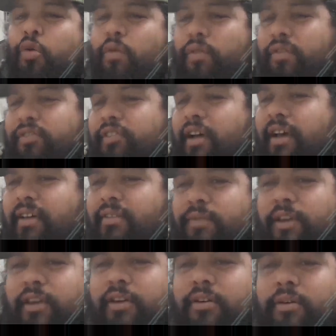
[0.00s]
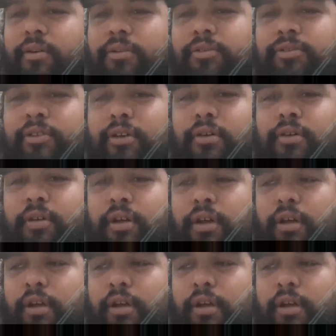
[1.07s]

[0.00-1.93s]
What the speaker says: oversized vehicle. So